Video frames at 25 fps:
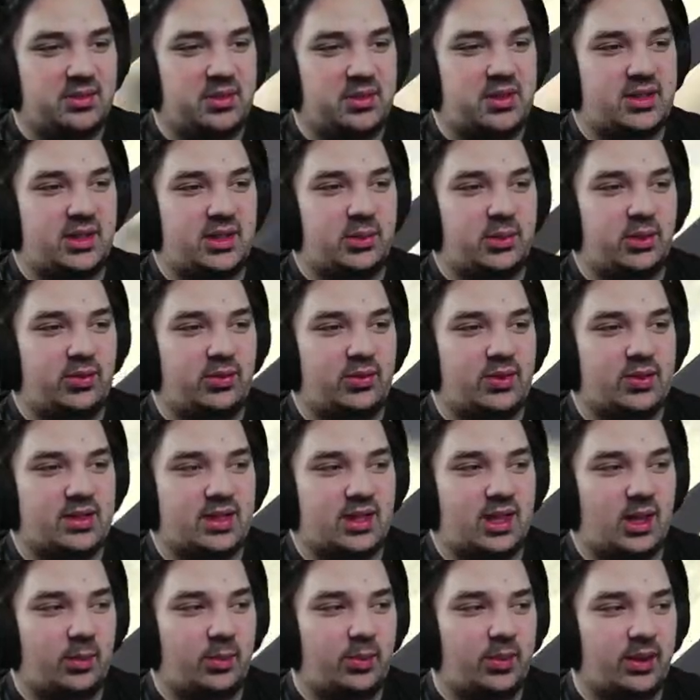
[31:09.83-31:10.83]
it's nowhere for
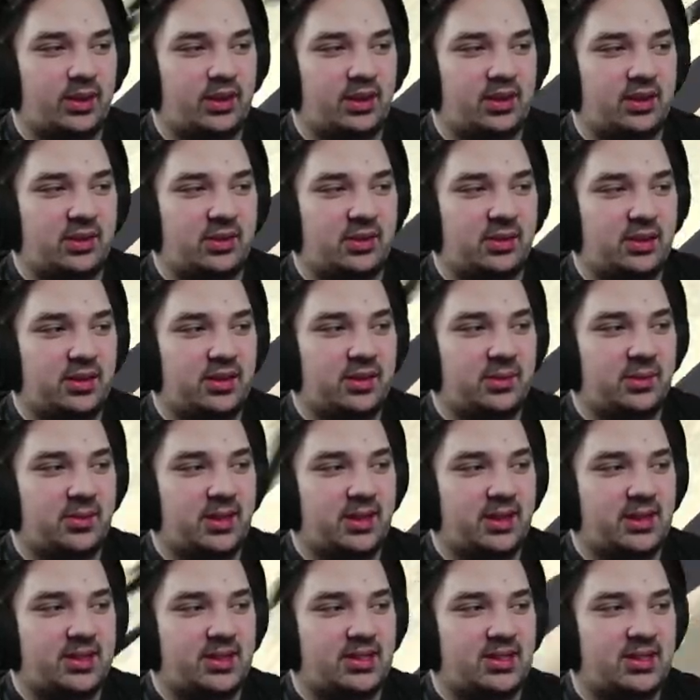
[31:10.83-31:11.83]
Sloppy to go, you know,
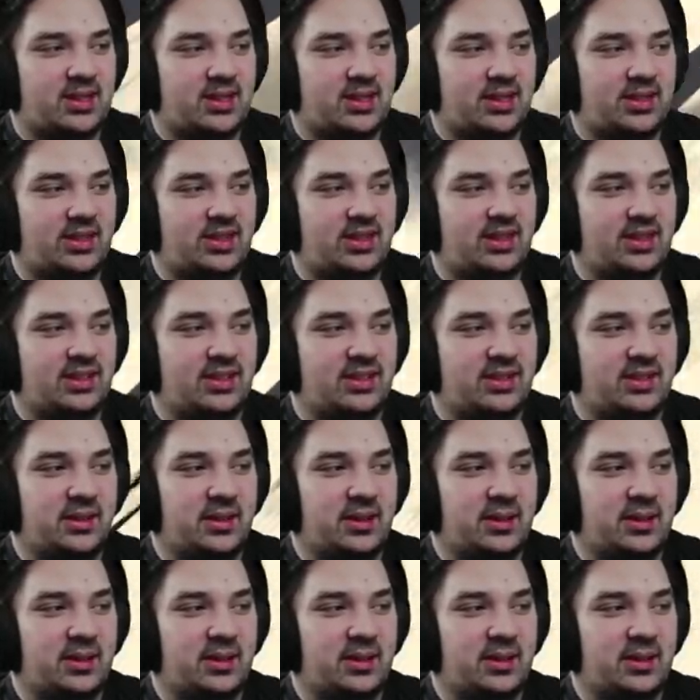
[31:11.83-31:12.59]
get sucked in.